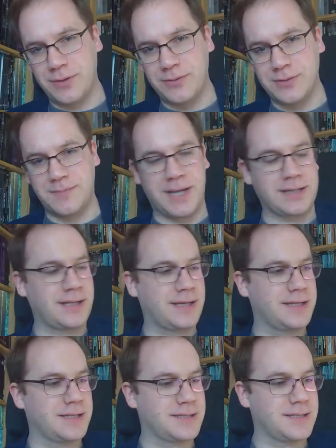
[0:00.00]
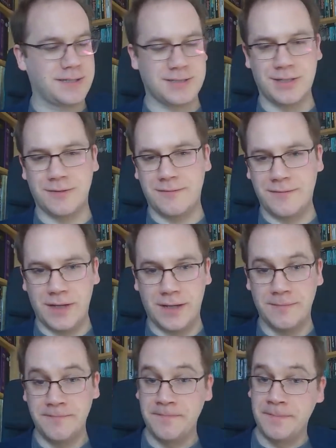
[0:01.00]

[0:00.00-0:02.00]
who has backed that Kickstarter so far.